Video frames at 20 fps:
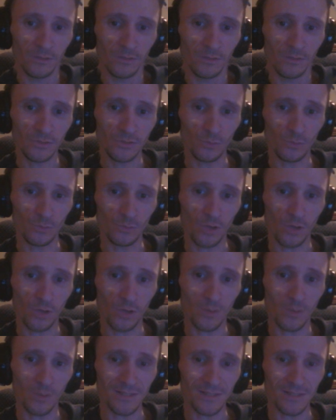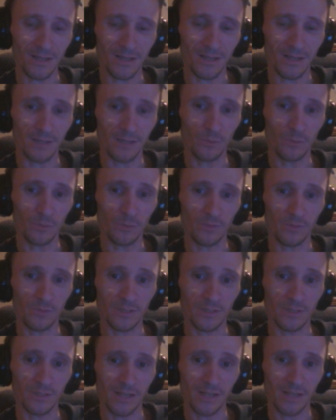to coincide with the
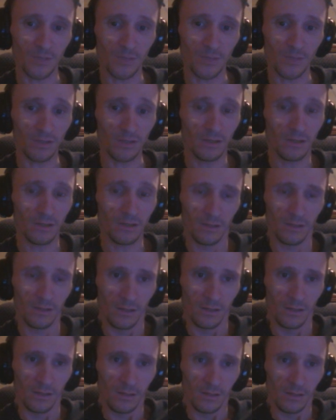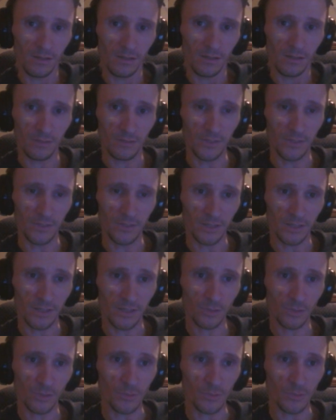timing of the
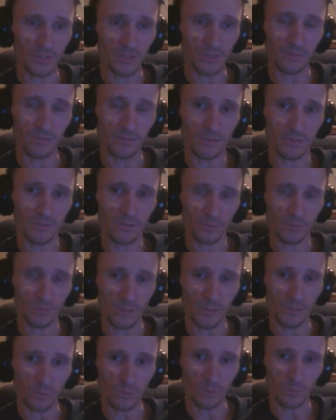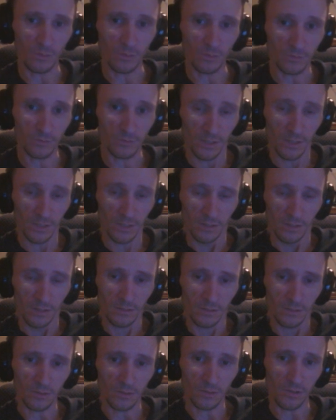October seventh, twenty twelve
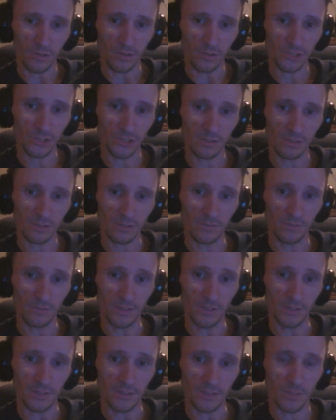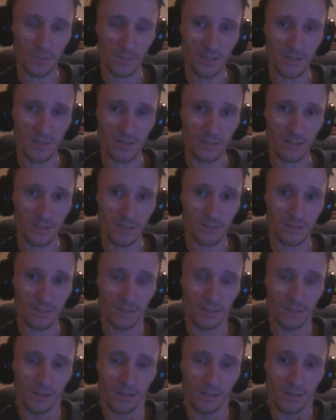launch of the uh, SpaceX
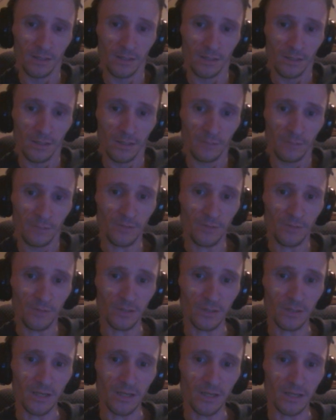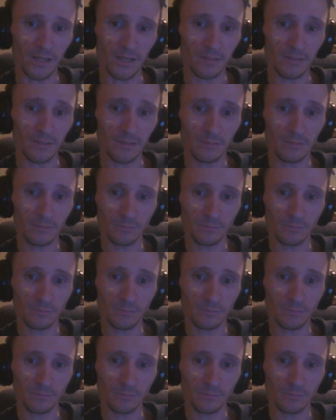Falcon nine